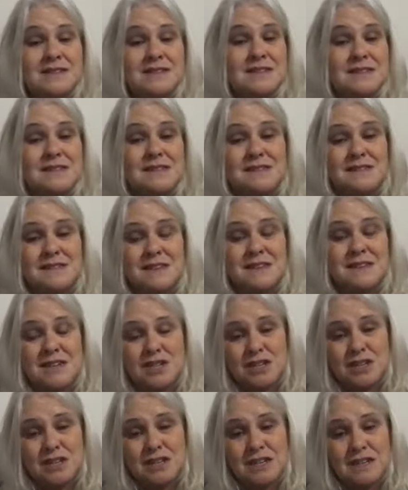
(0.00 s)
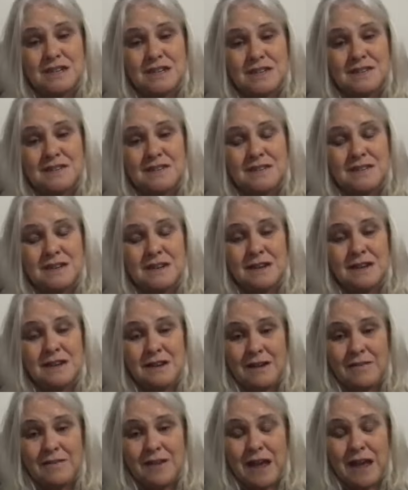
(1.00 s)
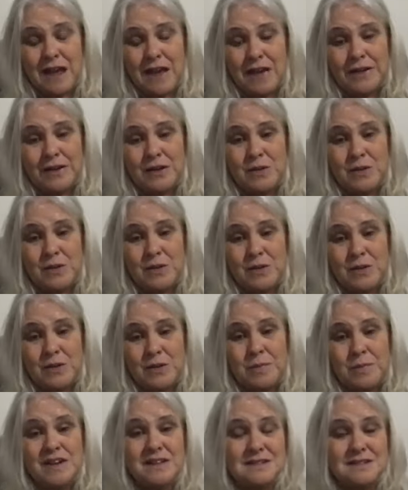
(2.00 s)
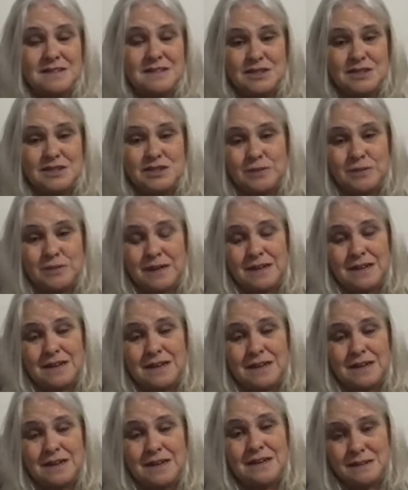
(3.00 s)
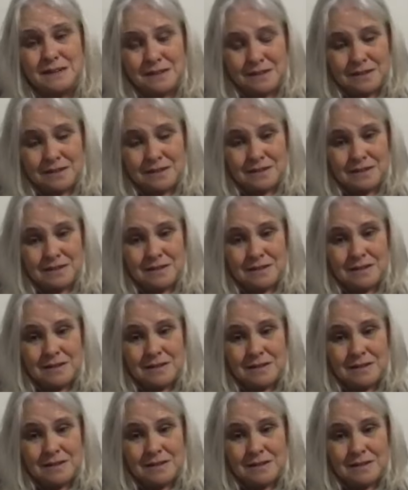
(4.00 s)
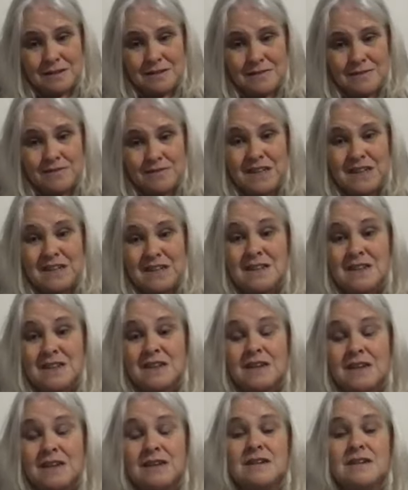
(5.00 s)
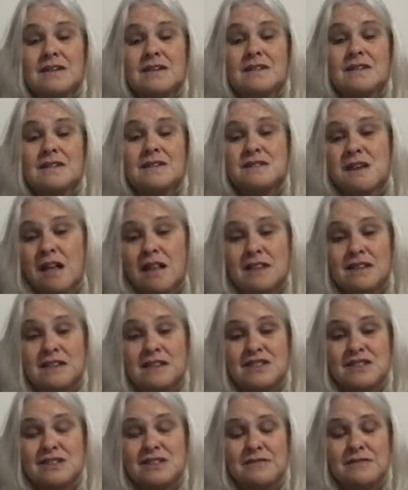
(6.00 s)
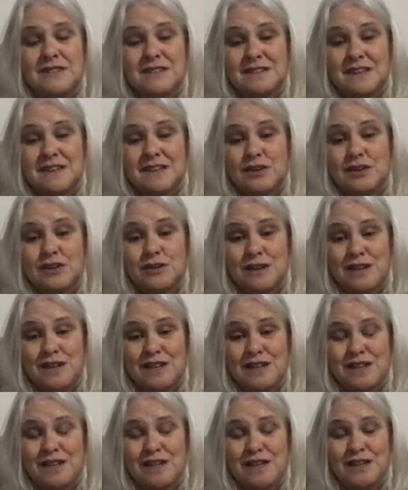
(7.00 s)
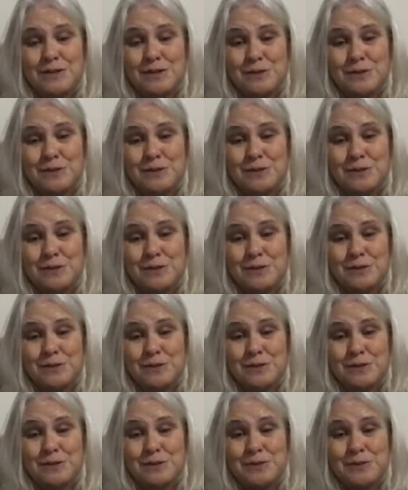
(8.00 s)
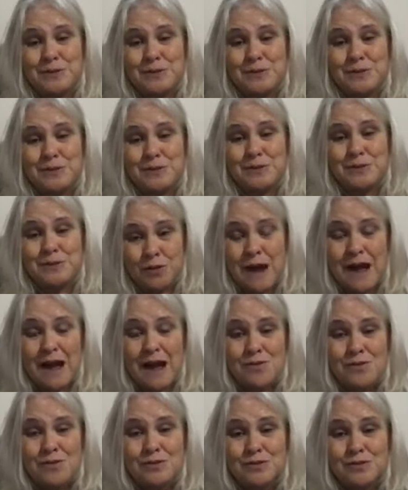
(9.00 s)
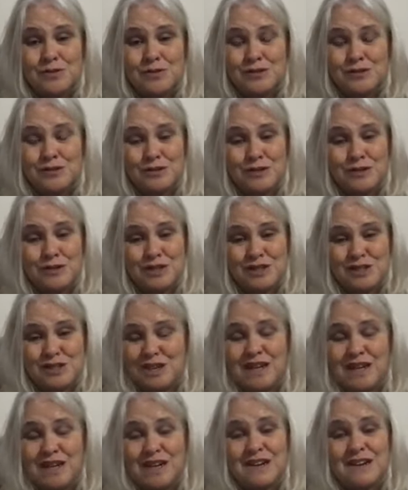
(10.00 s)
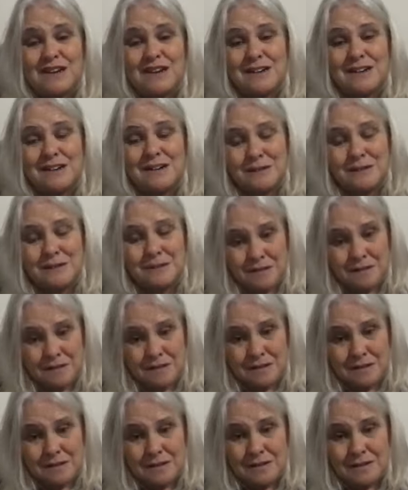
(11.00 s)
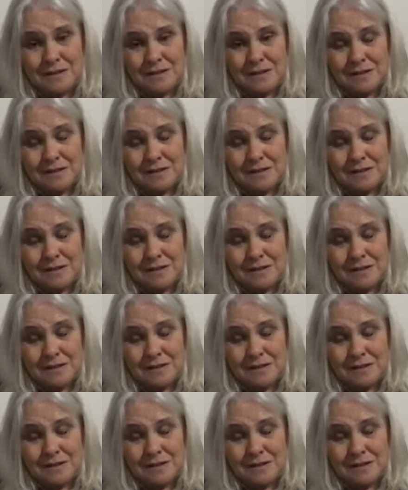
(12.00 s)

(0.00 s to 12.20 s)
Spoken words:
Notice the sensations of how your body is situated, feeling a solid surface underneath you, be it ground or chair.